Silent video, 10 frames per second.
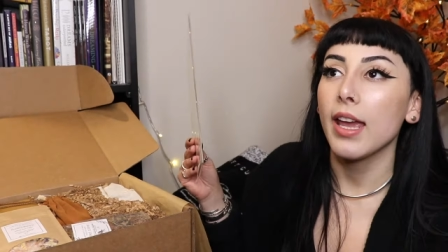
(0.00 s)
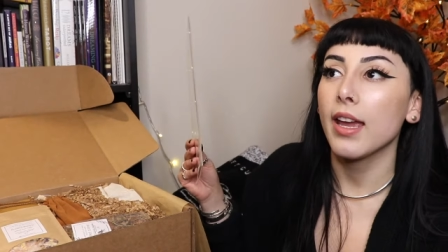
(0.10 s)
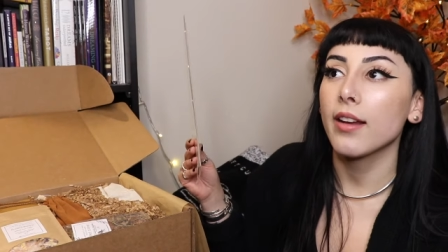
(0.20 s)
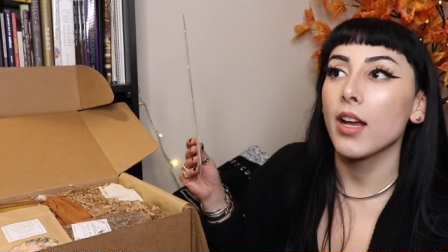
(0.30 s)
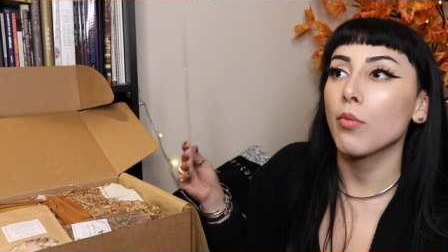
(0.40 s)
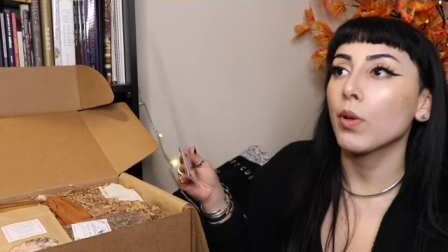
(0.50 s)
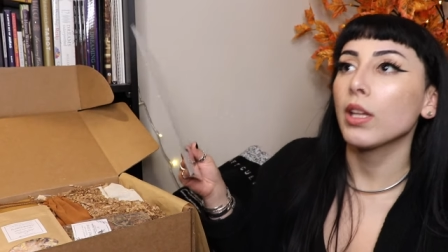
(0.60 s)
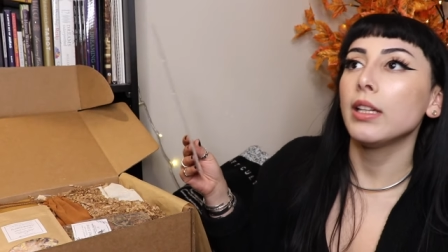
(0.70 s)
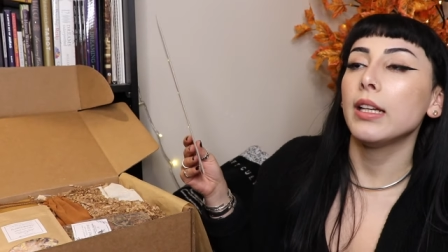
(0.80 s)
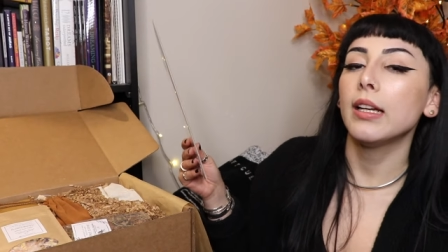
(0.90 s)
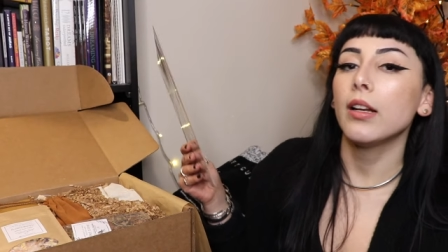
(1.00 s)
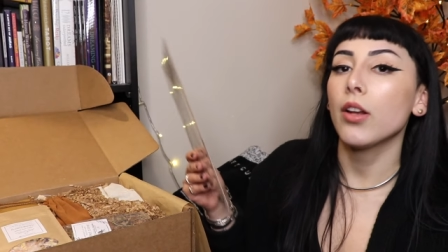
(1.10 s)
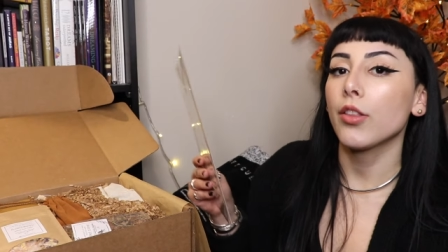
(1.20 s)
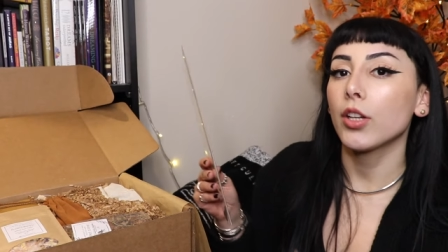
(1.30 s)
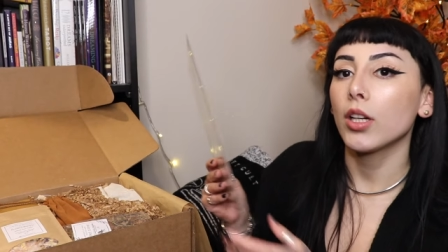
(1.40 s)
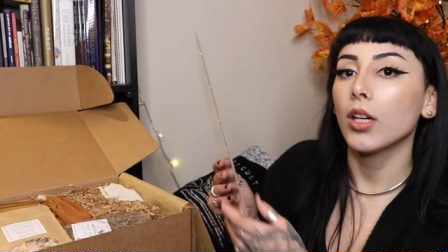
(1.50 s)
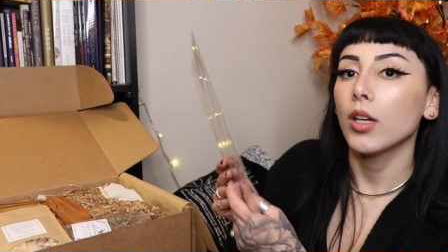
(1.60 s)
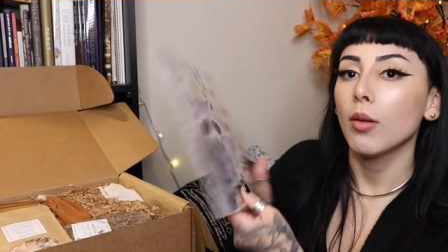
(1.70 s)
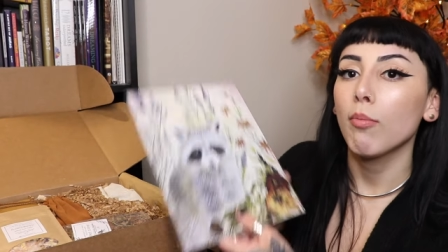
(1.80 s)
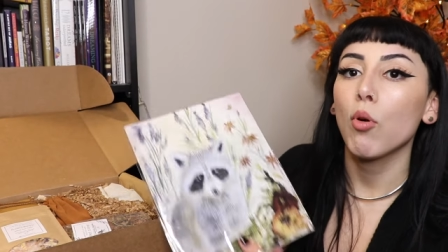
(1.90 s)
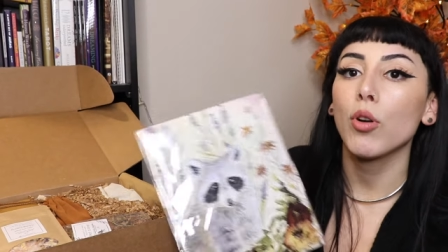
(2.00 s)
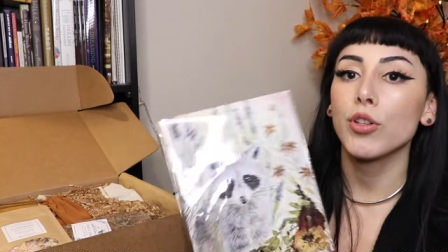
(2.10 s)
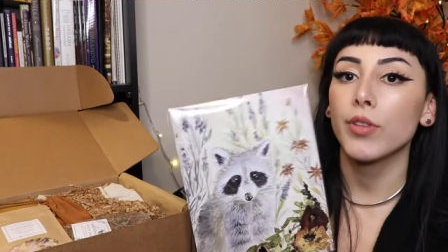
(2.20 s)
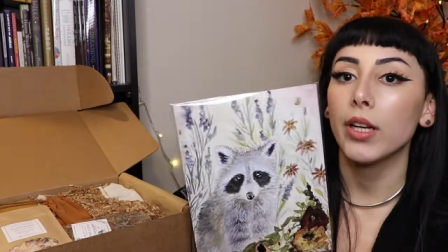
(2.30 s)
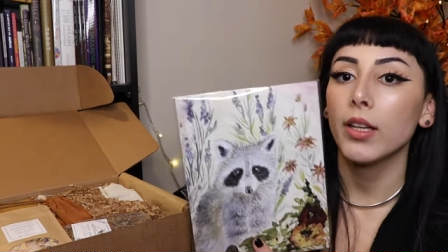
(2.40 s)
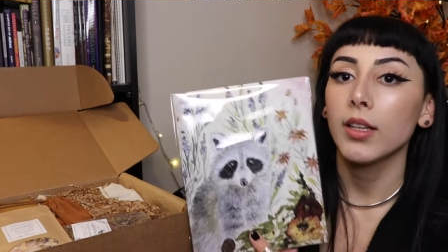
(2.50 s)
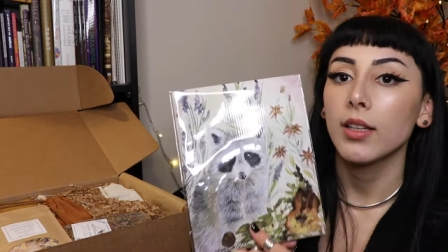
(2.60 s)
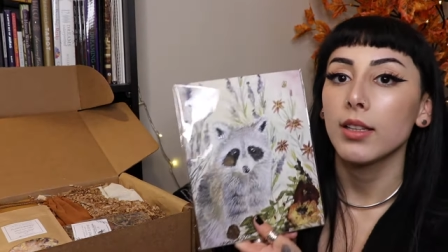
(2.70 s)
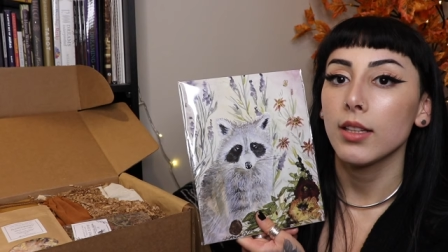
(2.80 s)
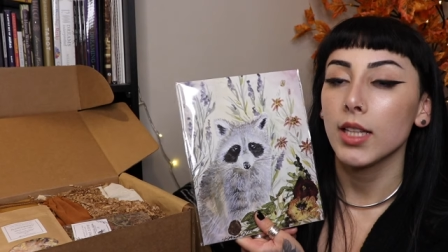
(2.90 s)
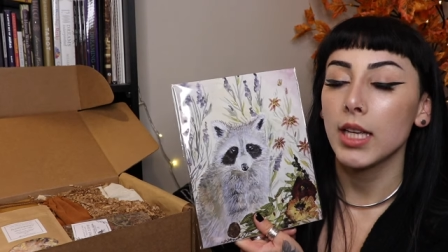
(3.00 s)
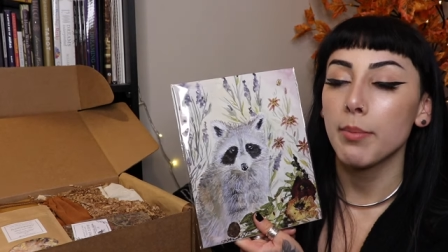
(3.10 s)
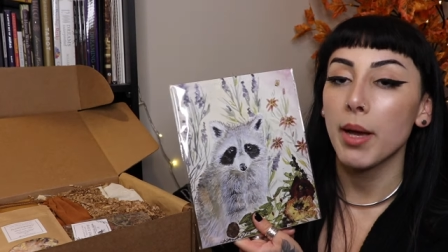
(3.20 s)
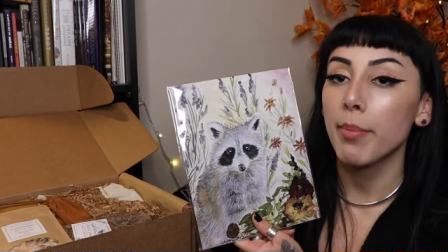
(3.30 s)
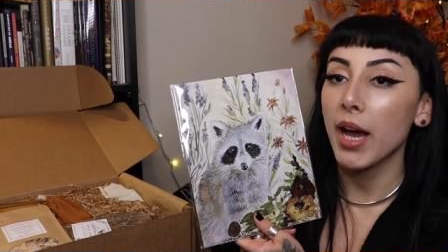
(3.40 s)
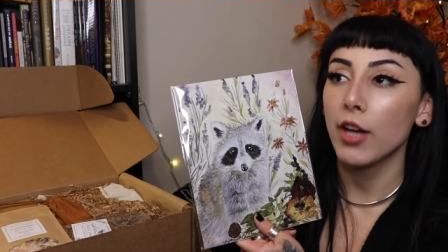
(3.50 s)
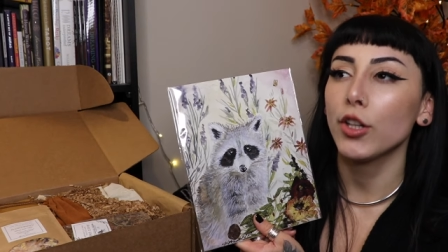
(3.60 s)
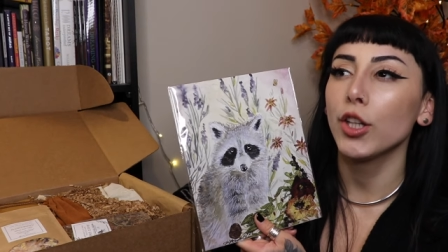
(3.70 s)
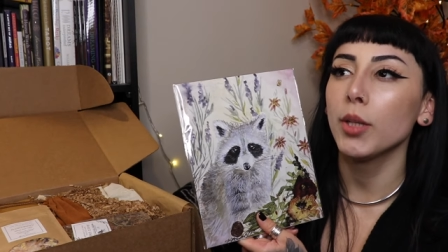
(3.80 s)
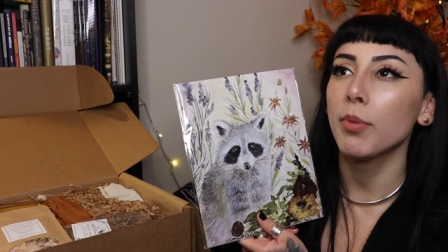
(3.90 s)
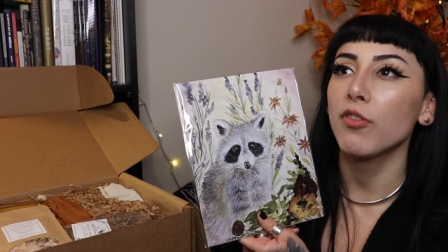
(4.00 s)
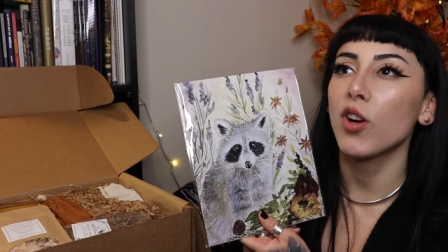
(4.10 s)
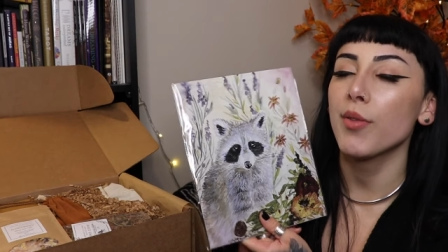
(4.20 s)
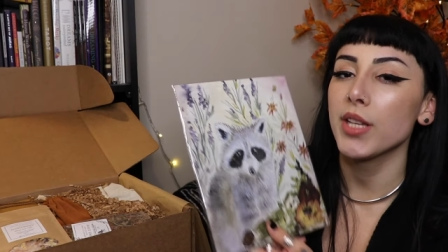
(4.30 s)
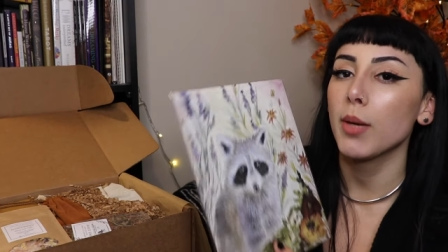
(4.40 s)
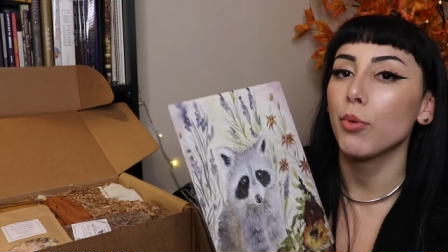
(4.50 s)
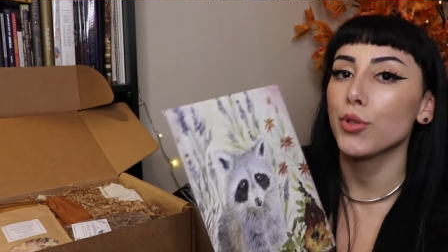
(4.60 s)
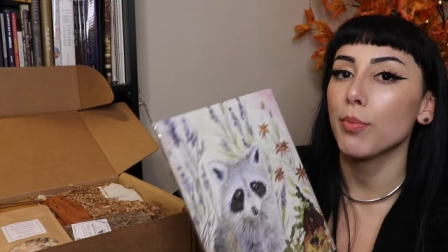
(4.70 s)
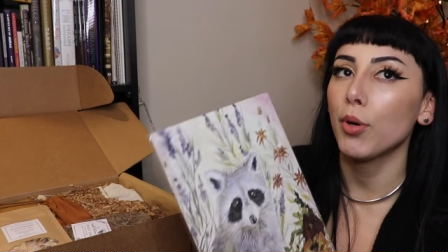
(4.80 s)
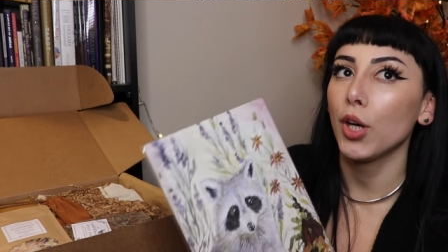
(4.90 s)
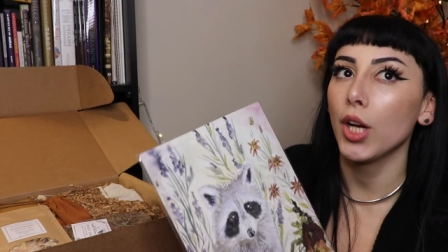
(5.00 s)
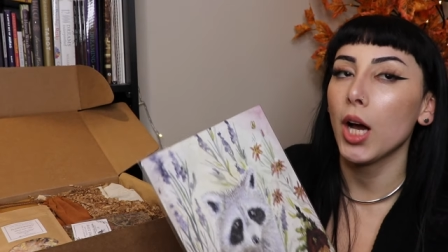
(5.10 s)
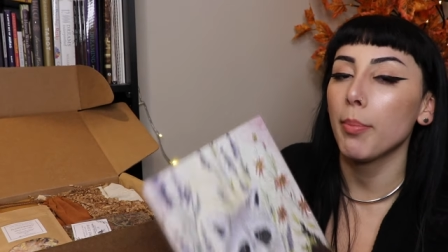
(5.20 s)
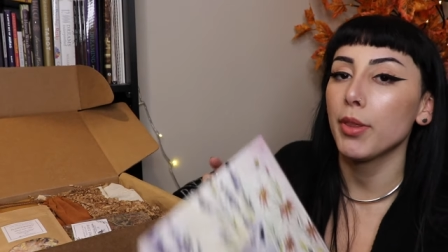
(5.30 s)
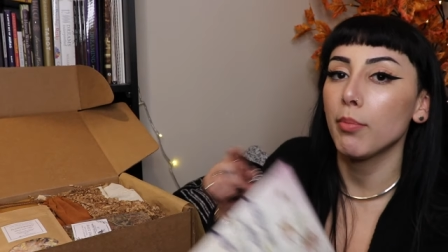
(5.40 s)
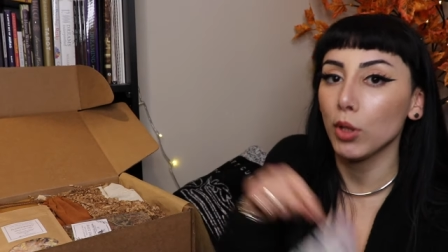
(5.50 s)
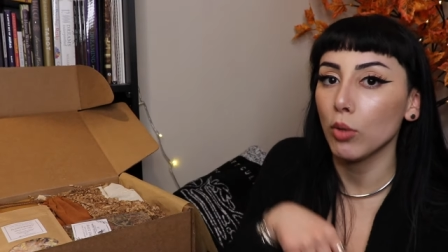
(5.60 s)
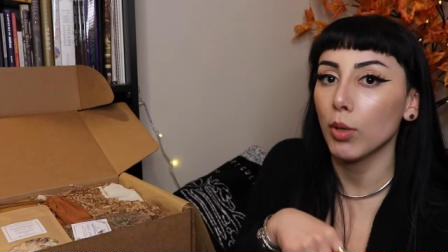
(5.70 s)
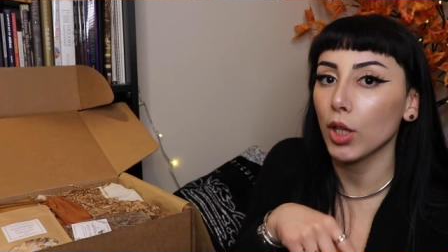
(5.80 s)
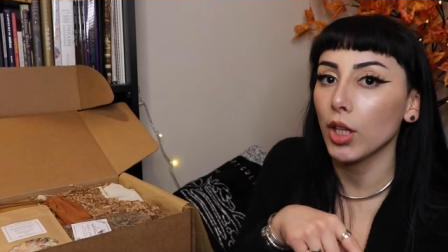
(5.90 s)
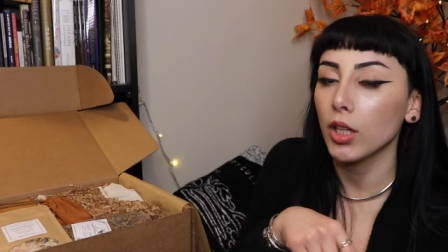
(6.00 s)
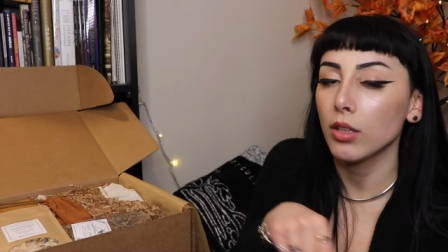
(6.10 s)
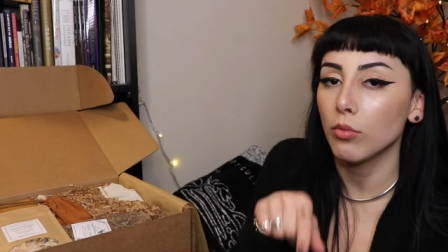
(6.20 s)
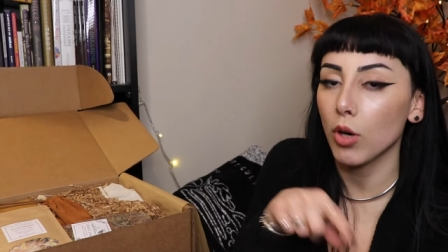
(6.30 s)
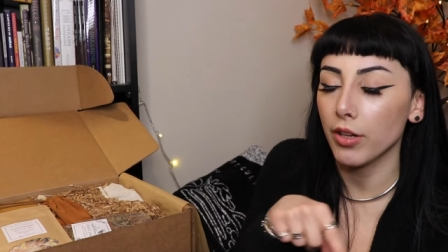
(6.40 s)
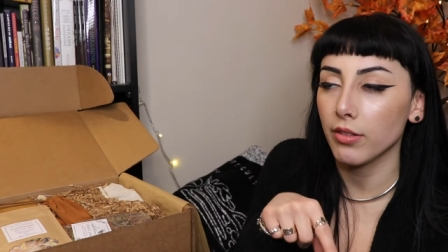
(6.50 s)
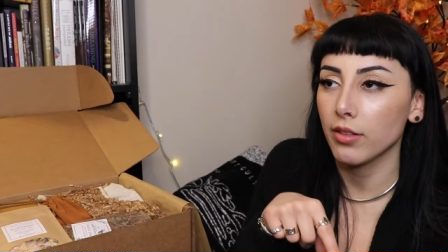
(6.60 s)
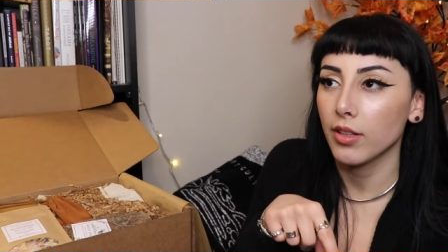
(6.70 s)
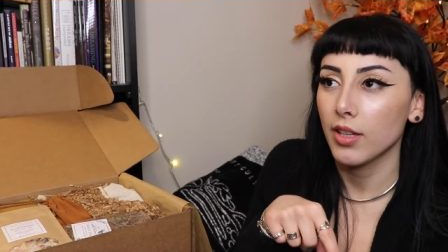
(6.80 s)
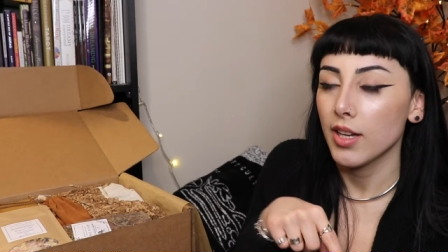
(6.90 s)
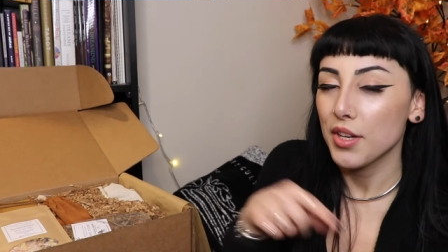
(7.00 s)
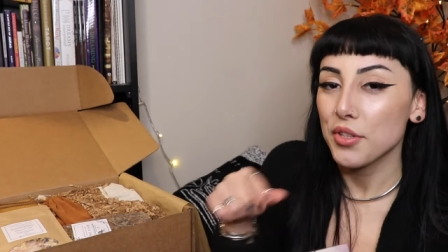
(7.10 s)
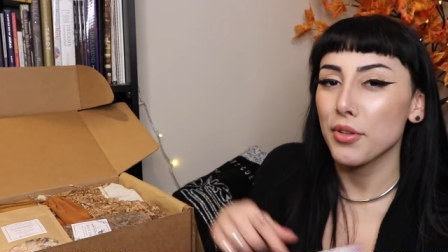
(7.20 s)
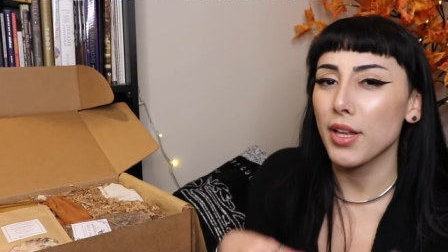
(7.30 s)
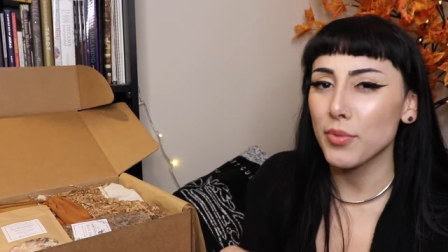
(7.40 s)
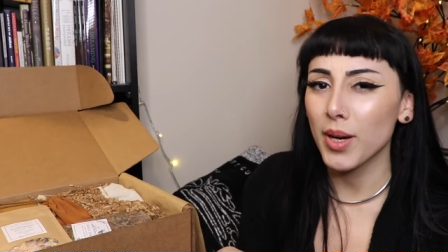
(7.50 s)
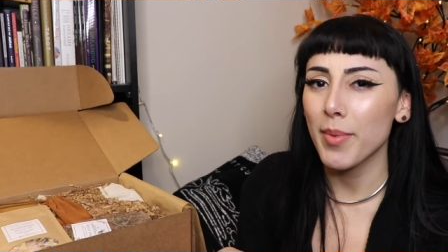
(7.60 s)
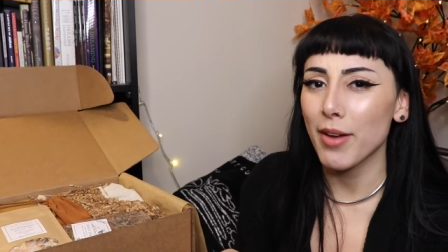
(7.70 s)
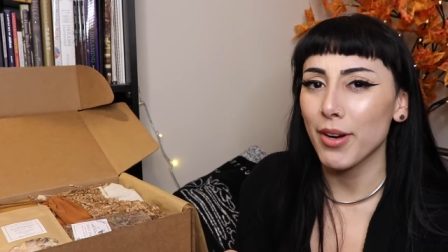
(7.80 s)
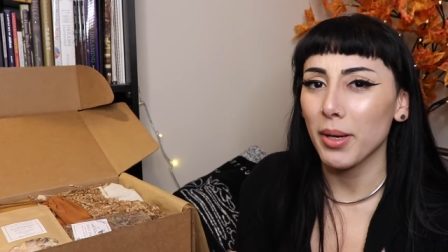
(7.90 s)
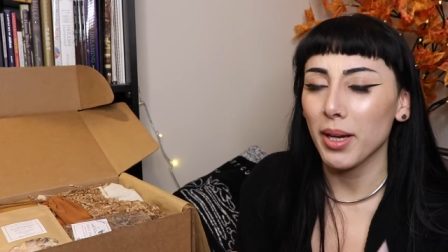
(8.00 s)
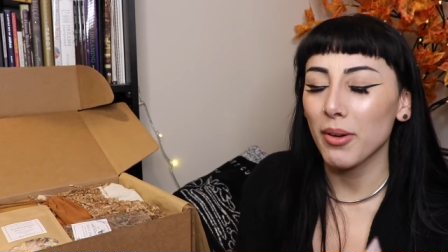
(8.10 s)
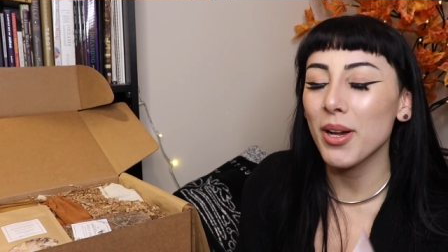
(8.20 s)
And I really needed another portrait in my pattern before I was able to put up the Bluebird one. So that's where I'm at right now.